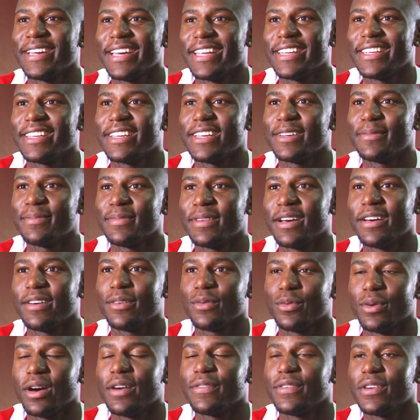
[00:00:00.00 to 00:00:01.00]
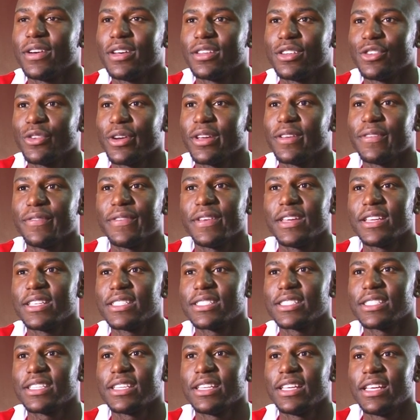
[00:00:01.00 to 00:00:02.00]
And I've heard great
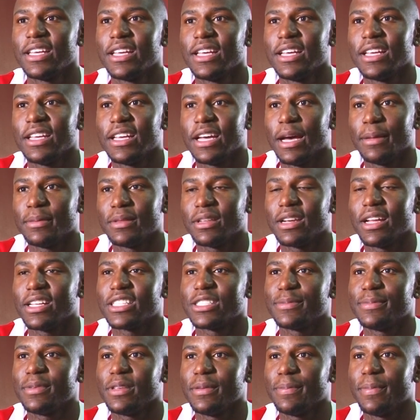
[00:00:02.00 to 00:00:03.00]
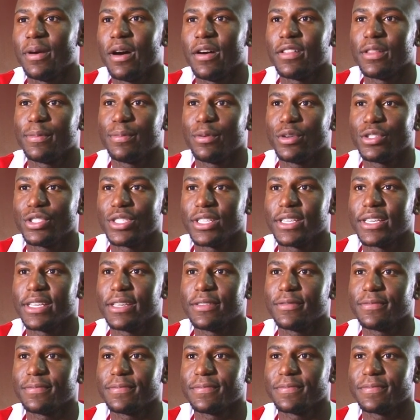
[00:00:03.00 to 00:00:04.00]
things and I'm delighted to be part of the project now.